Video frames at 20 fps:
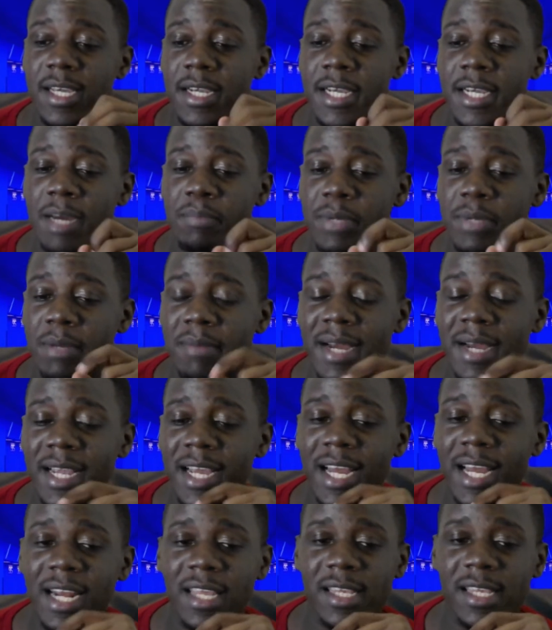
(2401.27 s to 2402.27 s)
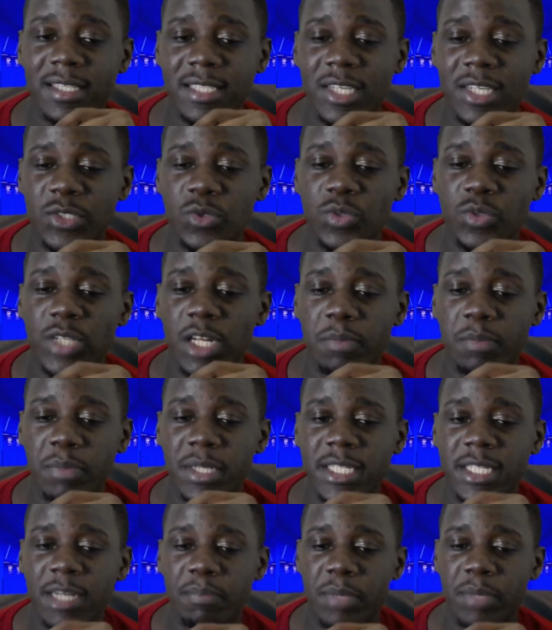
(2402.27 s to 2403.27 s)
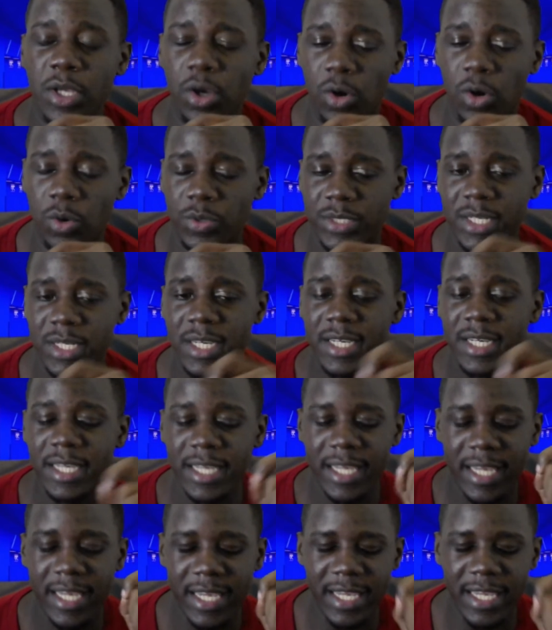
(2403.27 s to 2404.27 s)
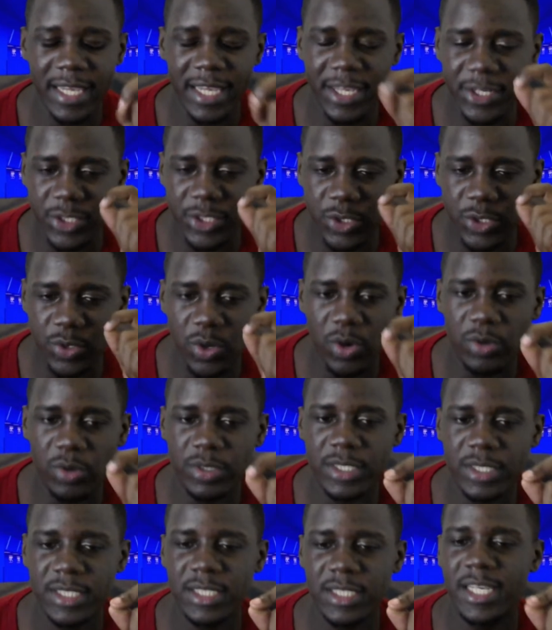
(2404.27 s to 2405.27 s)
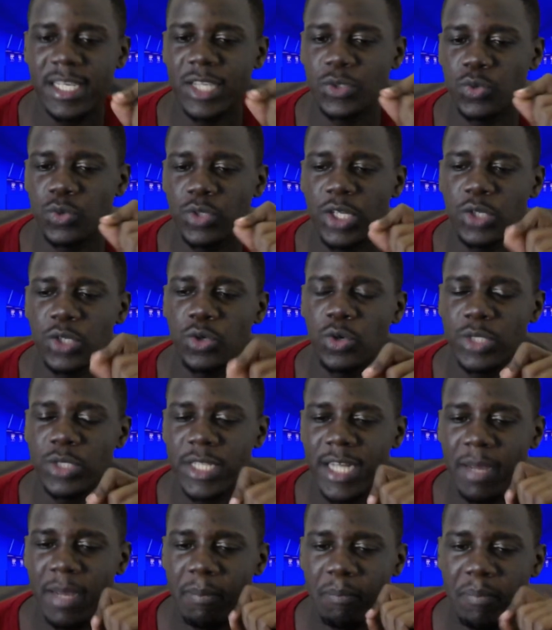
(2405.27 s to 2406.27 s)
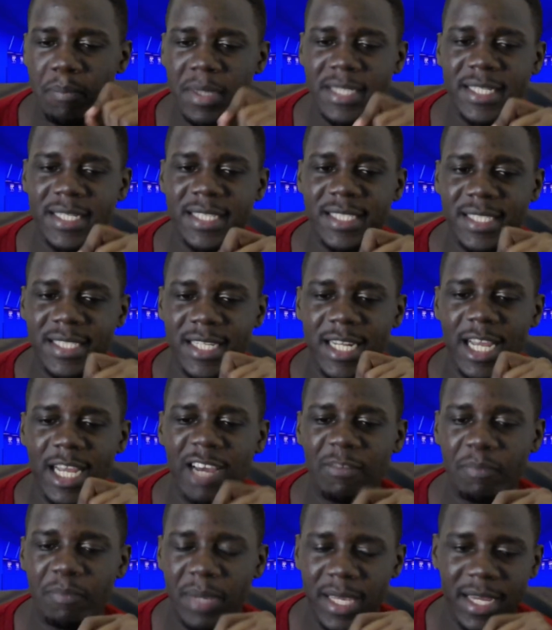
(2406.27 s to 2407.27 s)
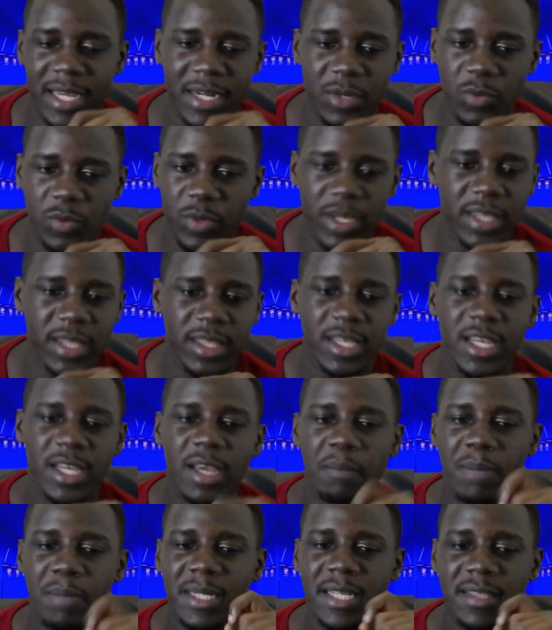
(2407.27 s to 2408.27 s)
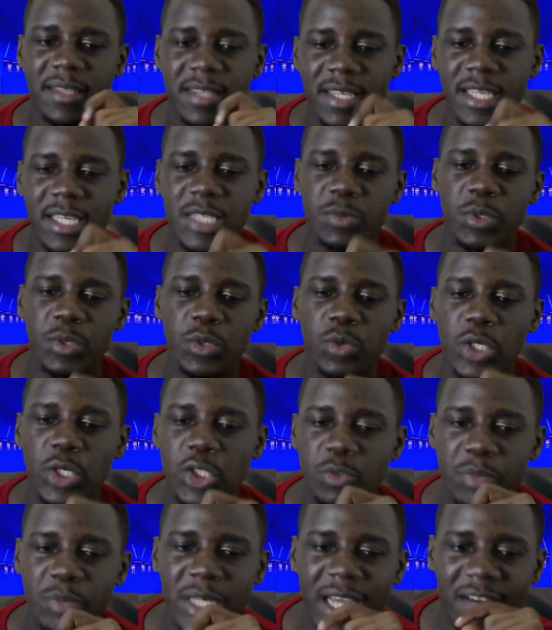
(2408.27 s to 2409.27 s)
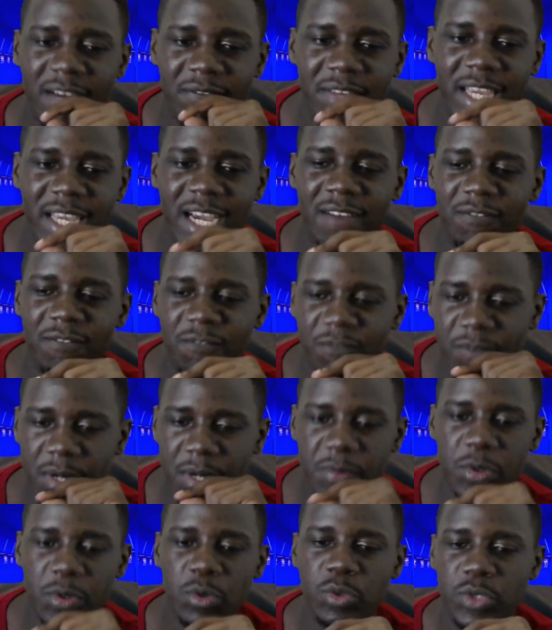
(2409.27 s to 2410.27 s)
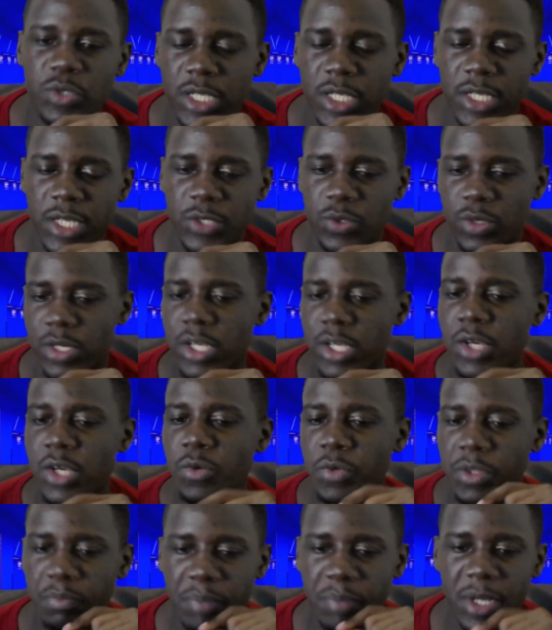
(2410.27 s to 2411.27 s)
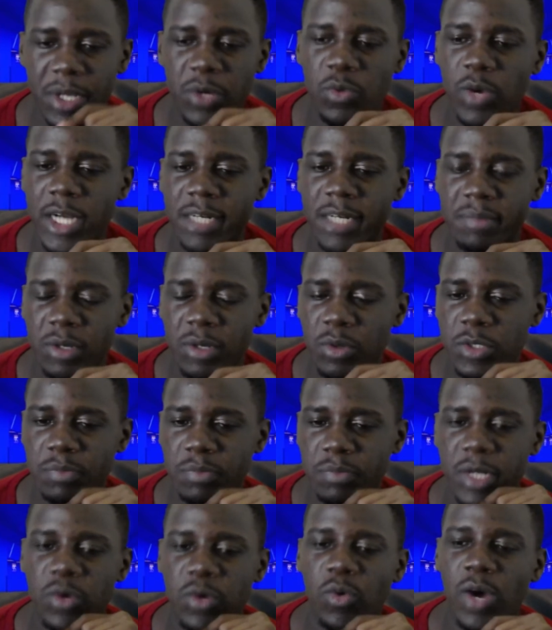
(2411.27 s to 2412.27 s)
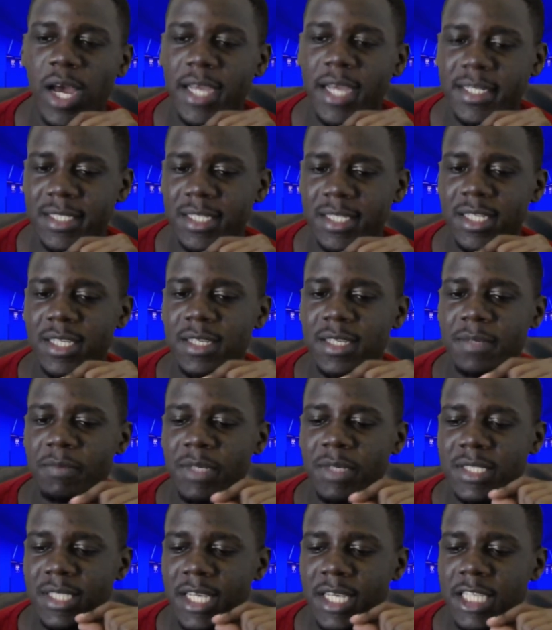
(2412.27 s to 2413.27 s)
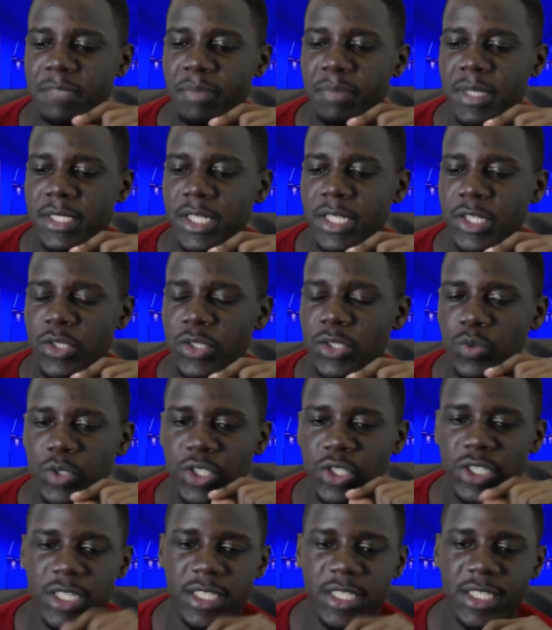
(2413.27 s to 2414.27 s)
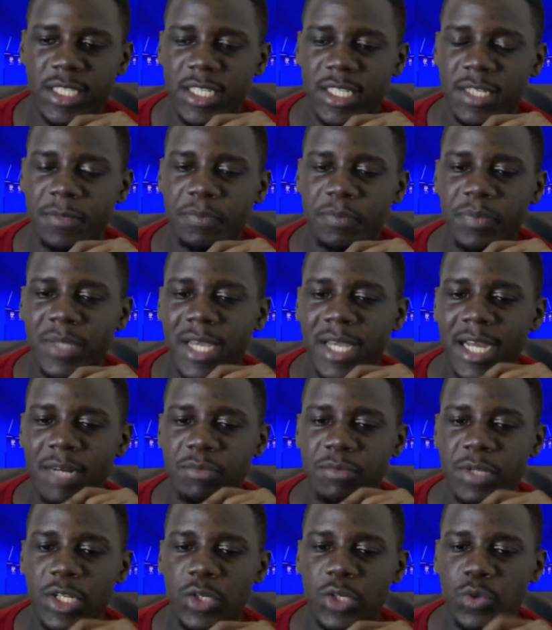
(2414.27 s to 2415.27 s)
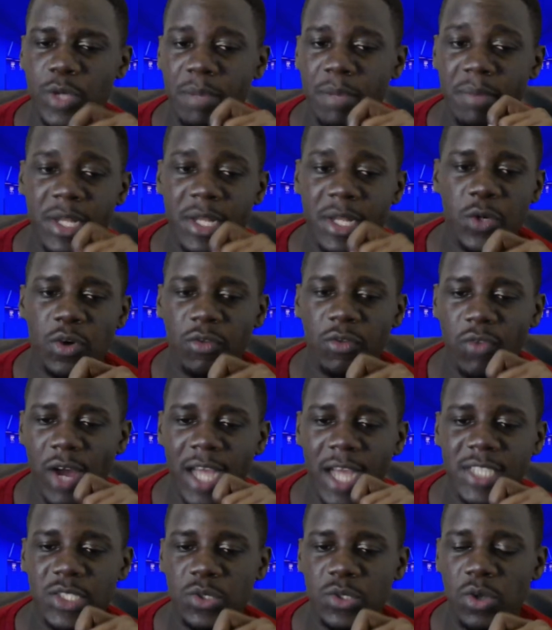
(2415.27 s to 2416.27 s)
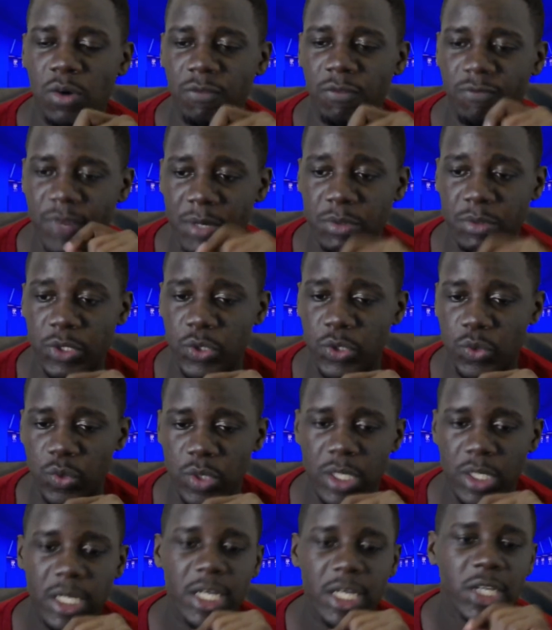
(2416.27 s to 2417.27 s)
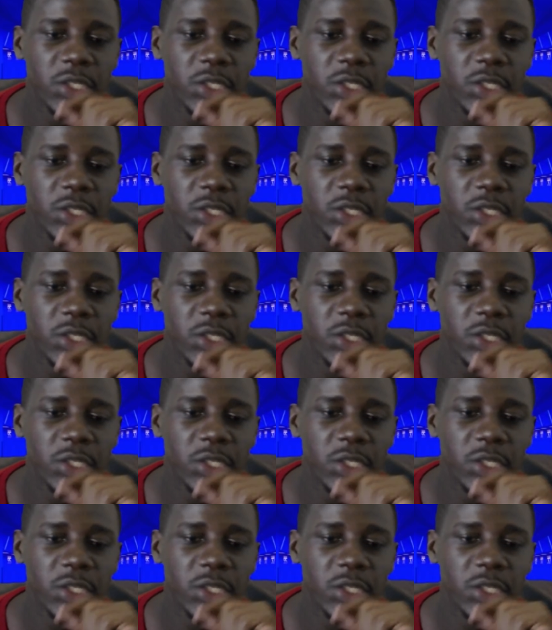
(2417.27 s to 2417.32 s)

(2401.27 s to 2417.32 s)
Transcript: Gabriel Magalhaes has not yet picked up because he has not yet gotten a better centre-half pairing with, but I think he's really going to be having a very good season with Ben White, because Ben White is expected to jet in and really do a medical for Arsenal very soon.